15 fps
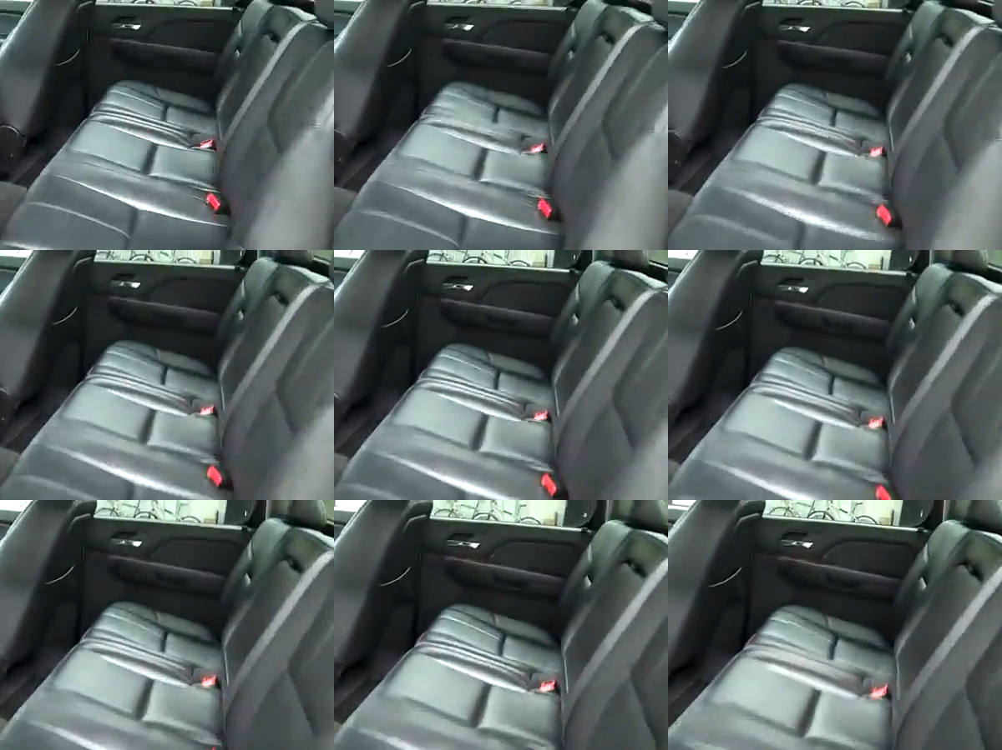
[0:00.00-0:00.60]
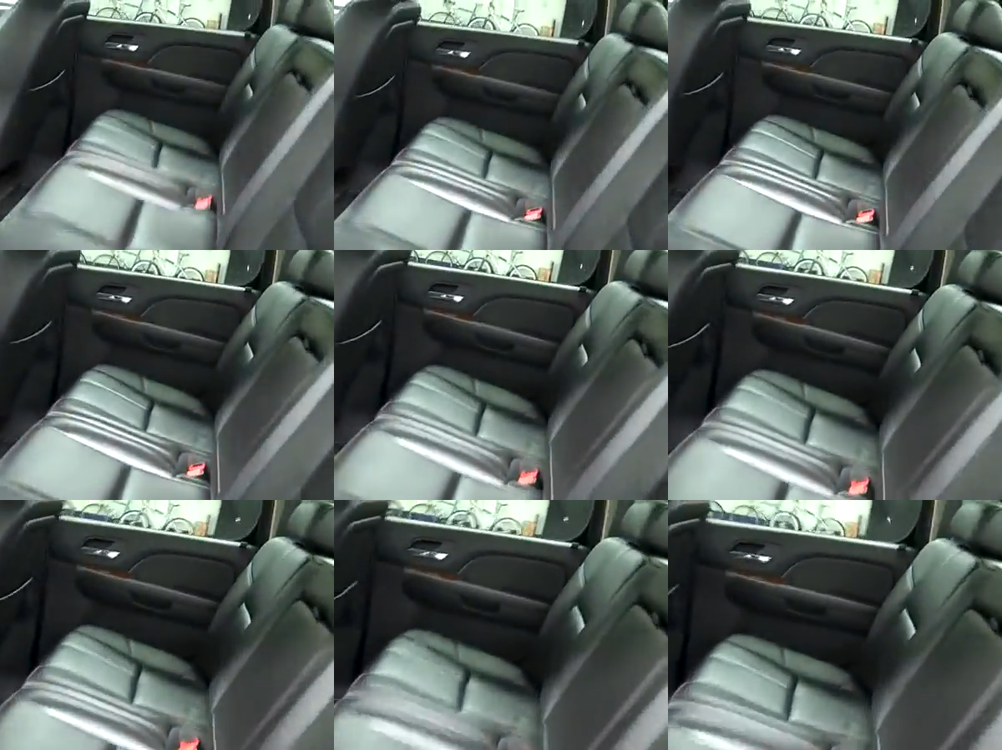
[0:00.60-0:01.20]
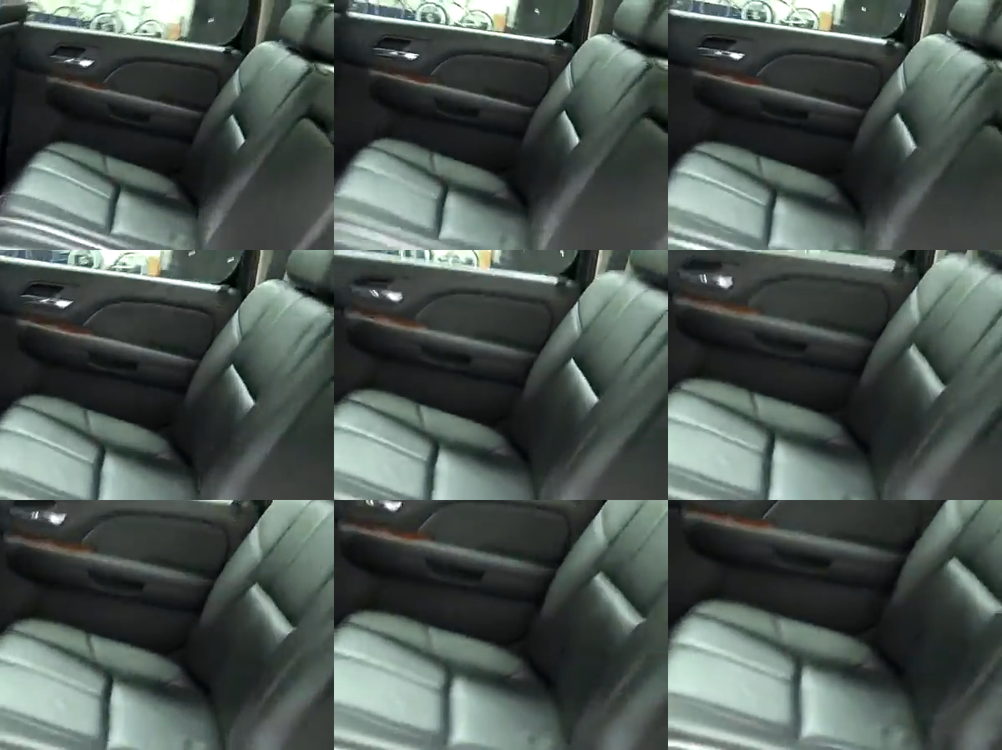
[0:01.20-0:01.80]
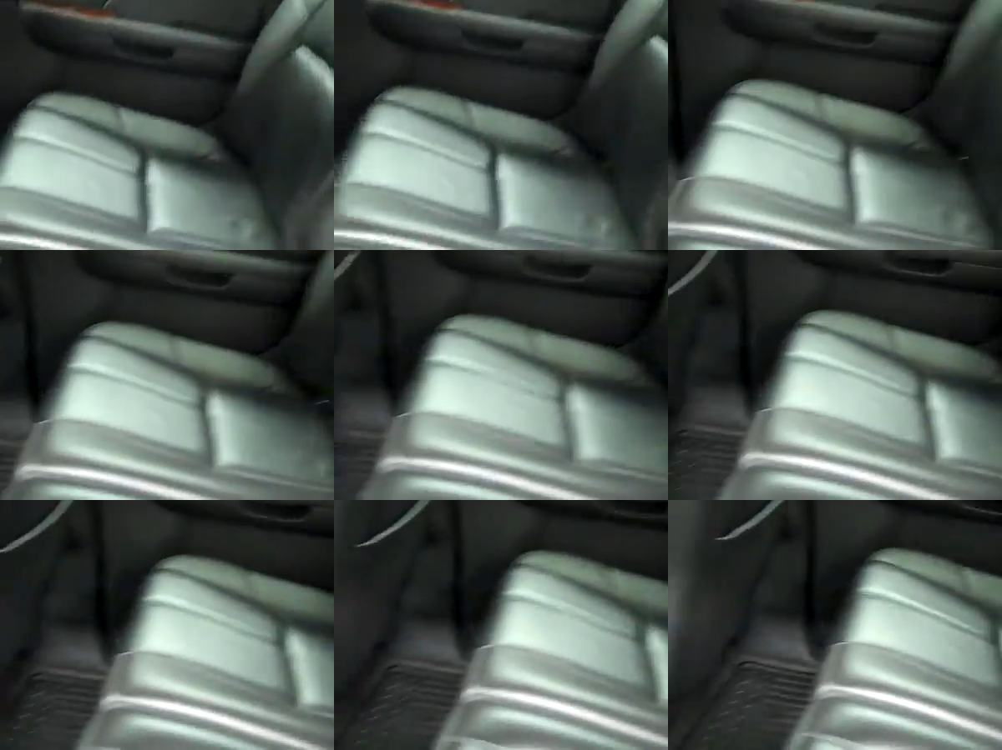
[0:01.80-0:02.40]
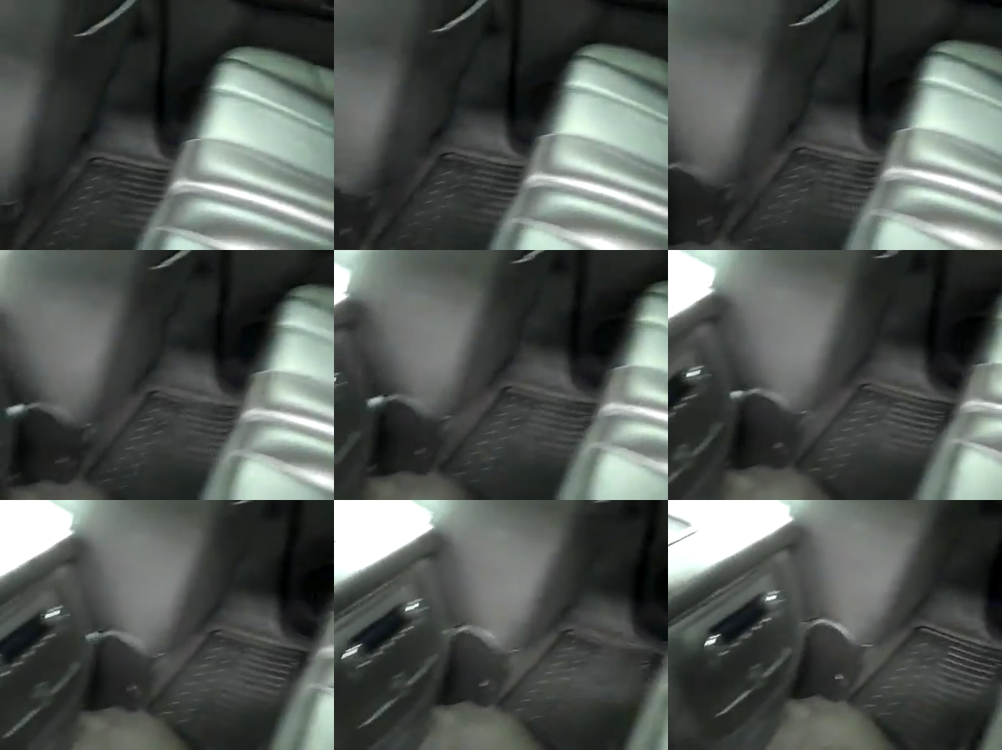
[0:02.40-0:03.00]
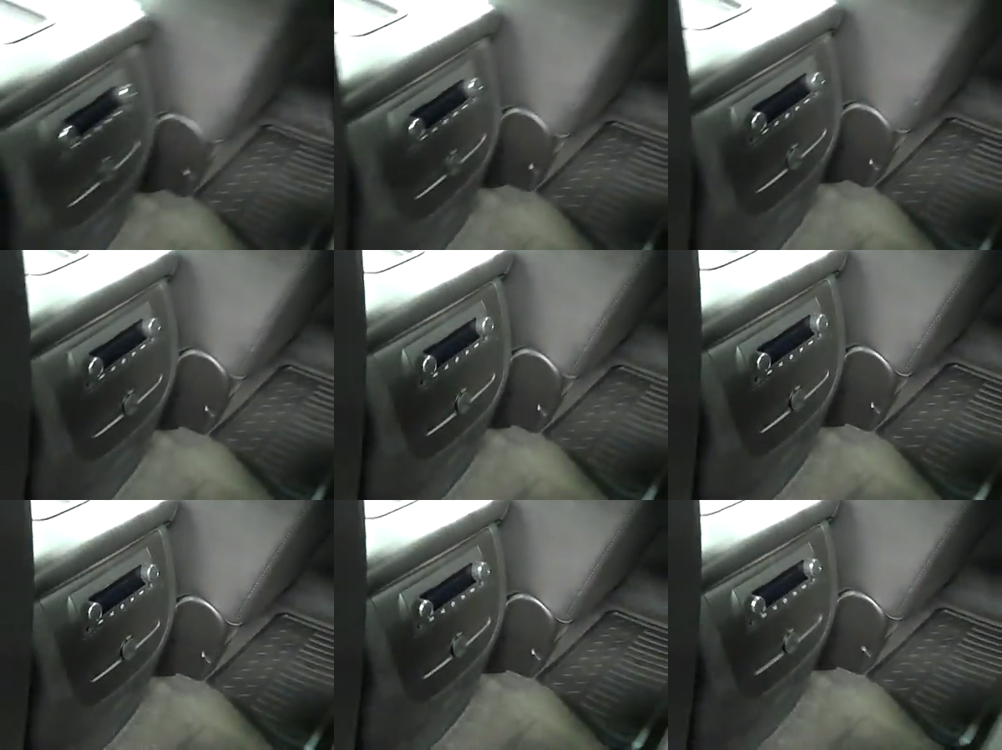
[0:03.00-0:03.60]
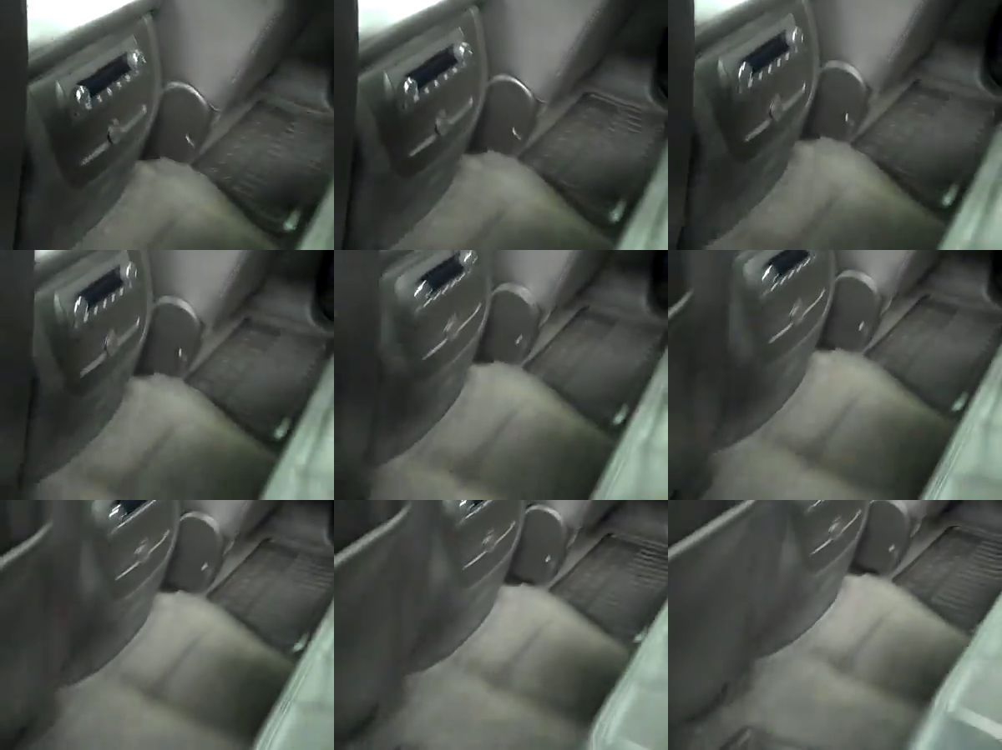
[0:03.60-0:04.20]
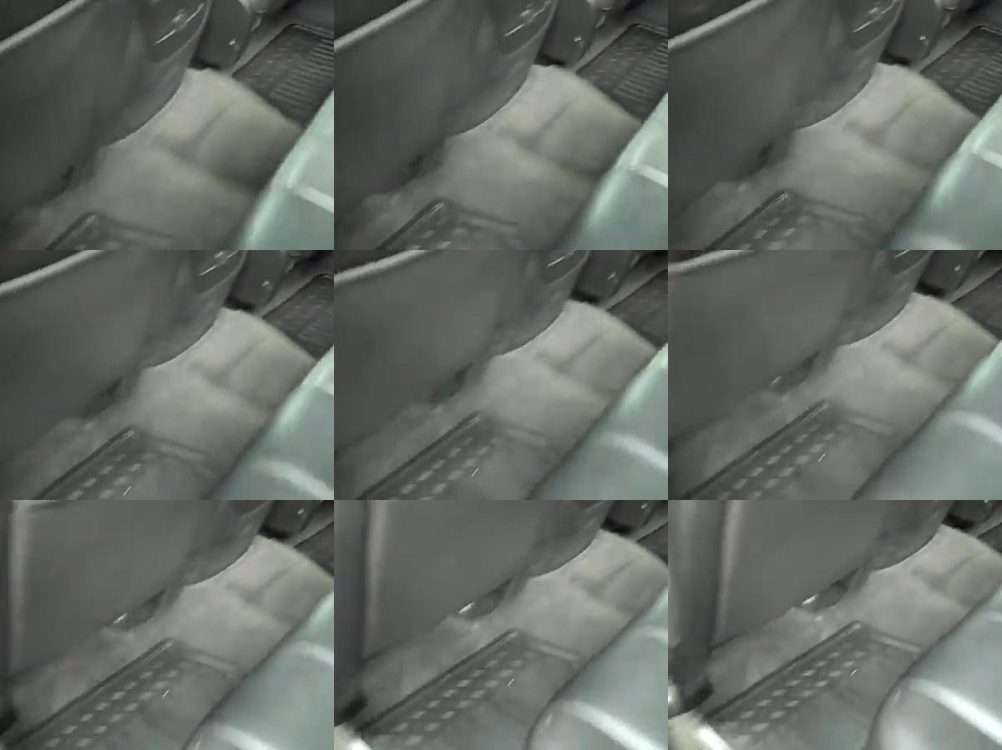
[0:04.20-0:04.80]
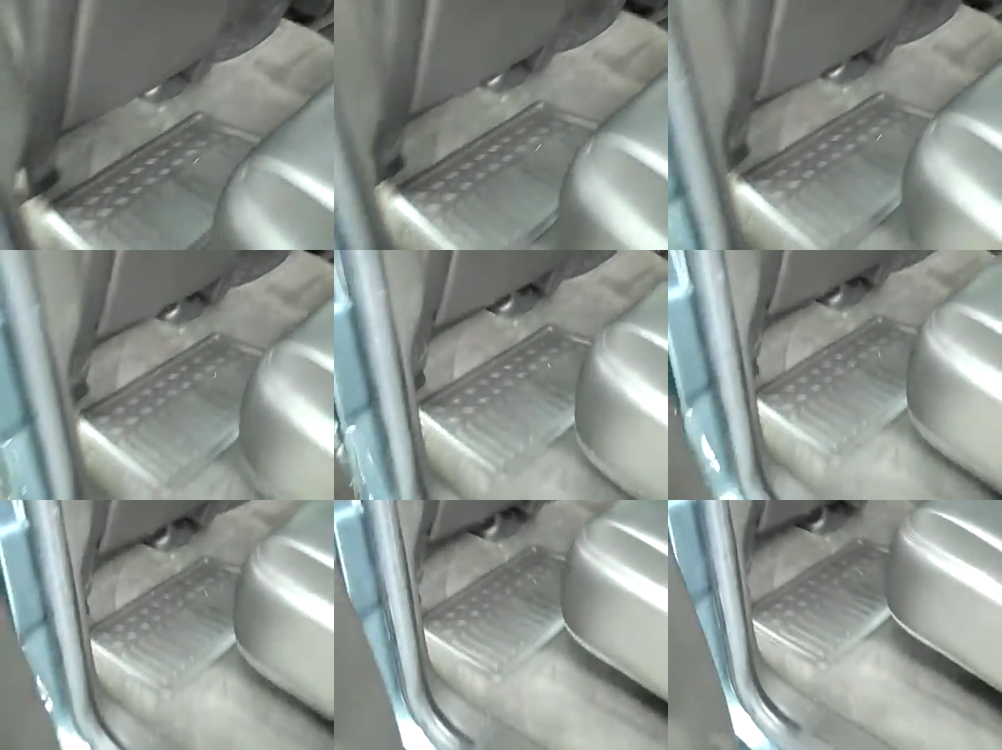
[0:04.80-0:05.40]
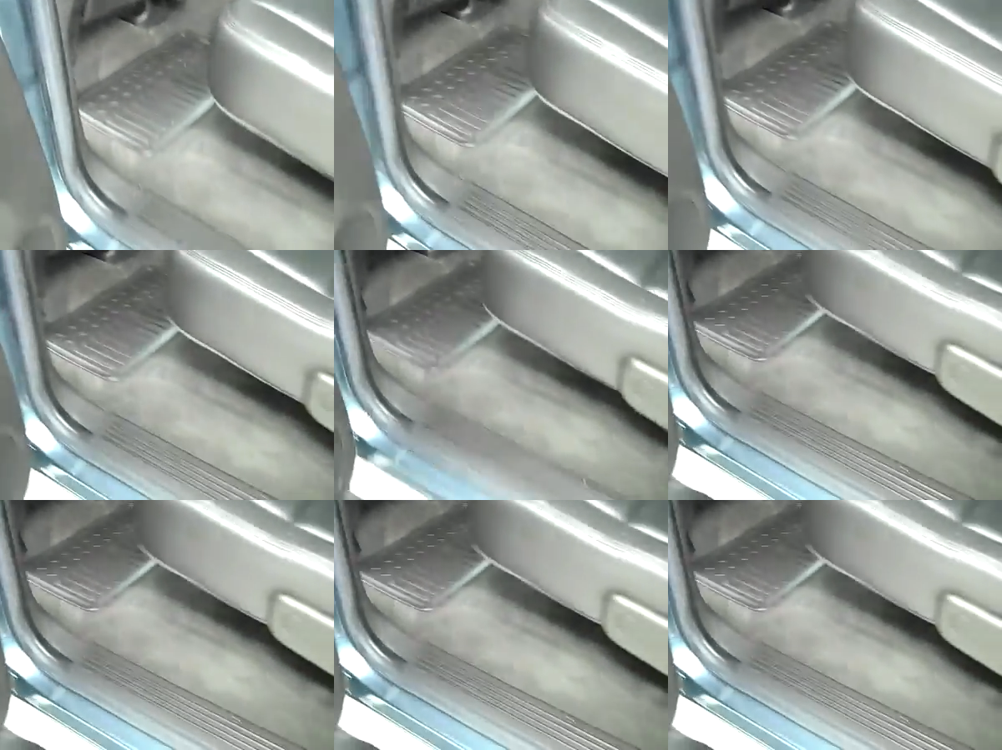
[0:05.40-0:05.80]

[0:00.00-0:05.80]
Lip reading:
Nobody's mouth can be seen.